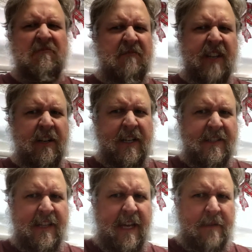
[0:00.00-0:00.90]
You don't need to
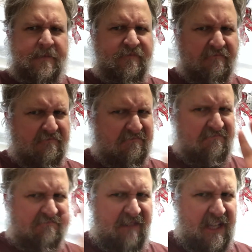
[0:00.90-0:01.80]
see that.
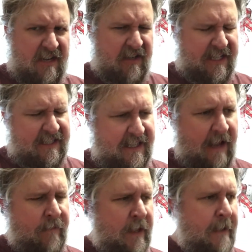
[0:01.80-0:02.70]
You don't need to see that.
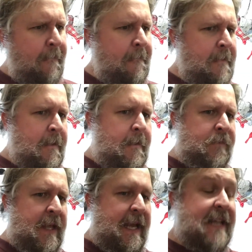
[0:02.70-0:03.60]

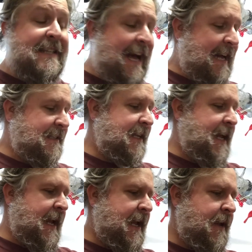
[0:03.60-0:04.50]
It is hot
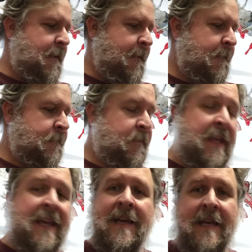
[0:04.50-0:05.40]
today.
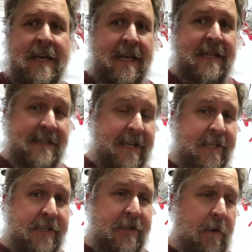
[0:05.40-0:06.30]
It's
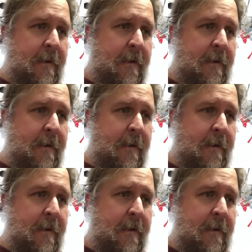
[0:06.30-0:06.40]
92.